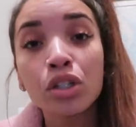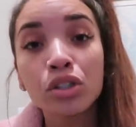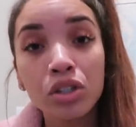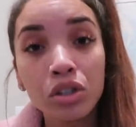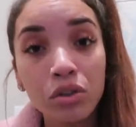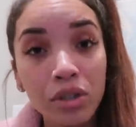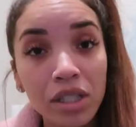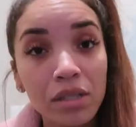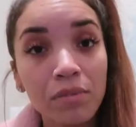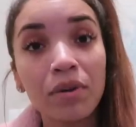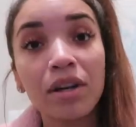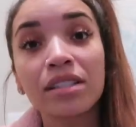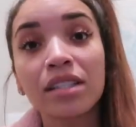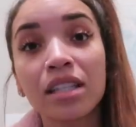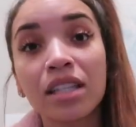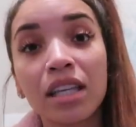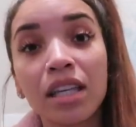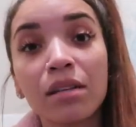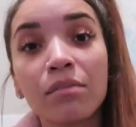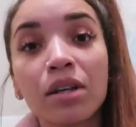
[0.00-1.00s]
to
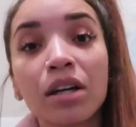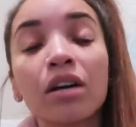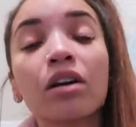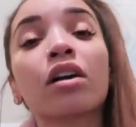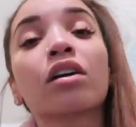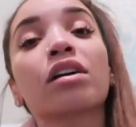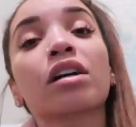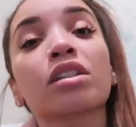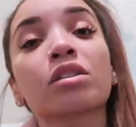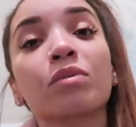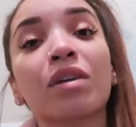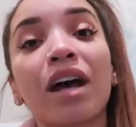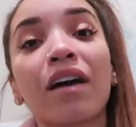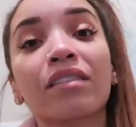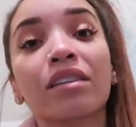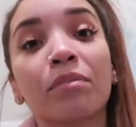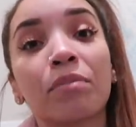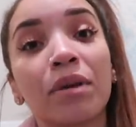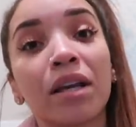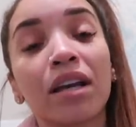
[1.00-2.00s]
respond to the email, or else we
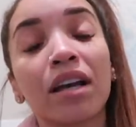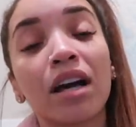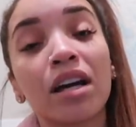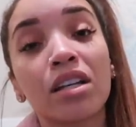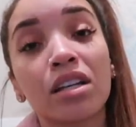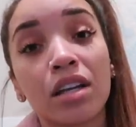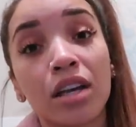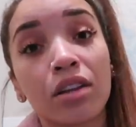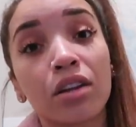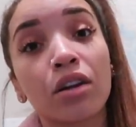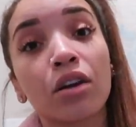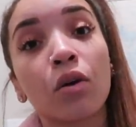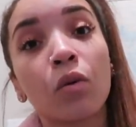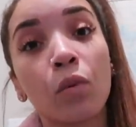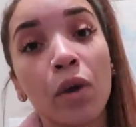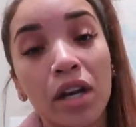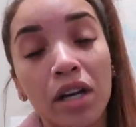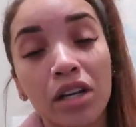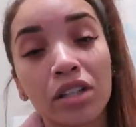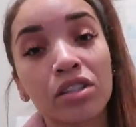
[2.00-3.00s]
have to pick another
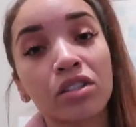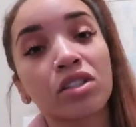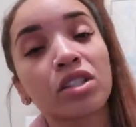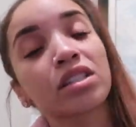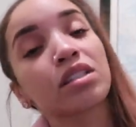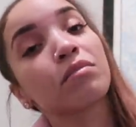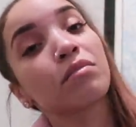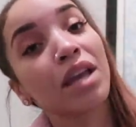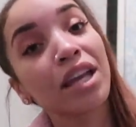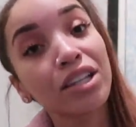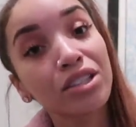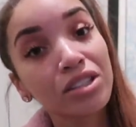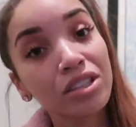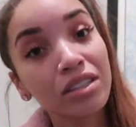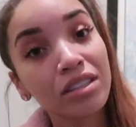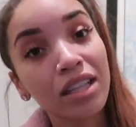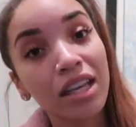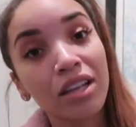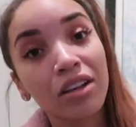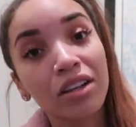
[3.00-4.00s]
winner. So just make
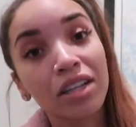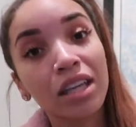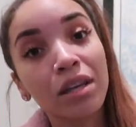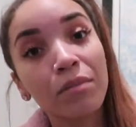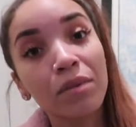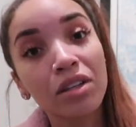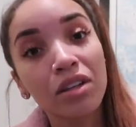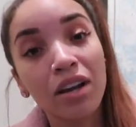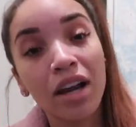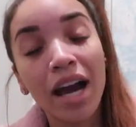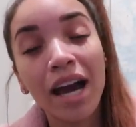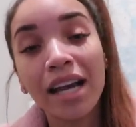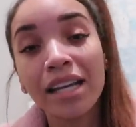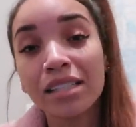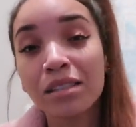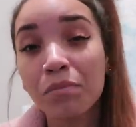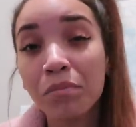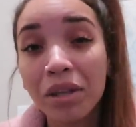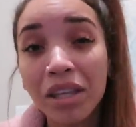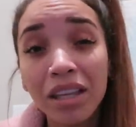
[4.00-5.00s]
sure that you're keeping your
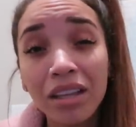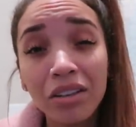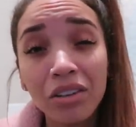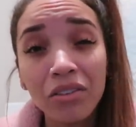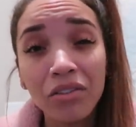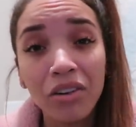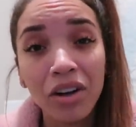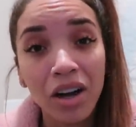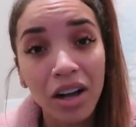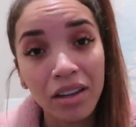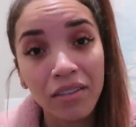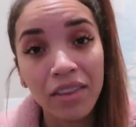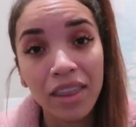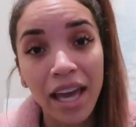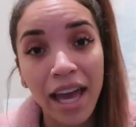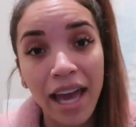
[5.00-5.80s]
eyes peeled for all of